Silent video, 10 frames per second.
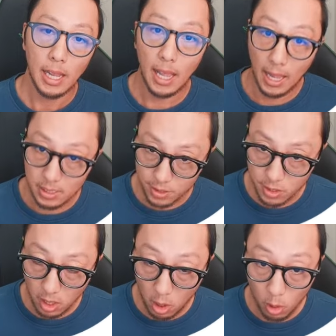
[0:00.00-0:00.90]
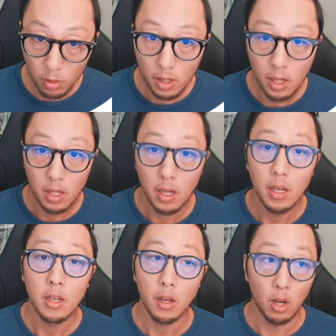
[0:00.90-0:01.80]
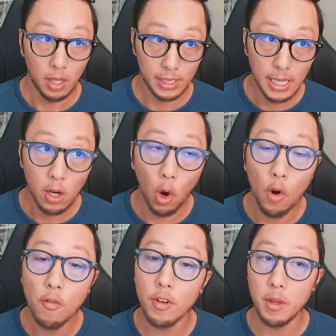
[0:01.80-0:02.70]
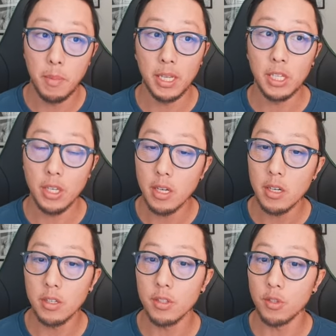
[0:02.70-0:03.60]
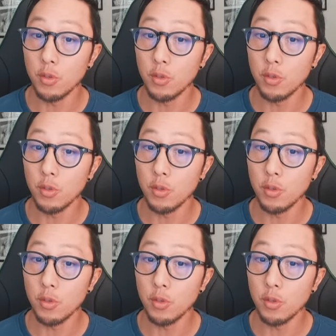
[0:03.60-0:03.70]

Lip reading: And so, again, over the many years,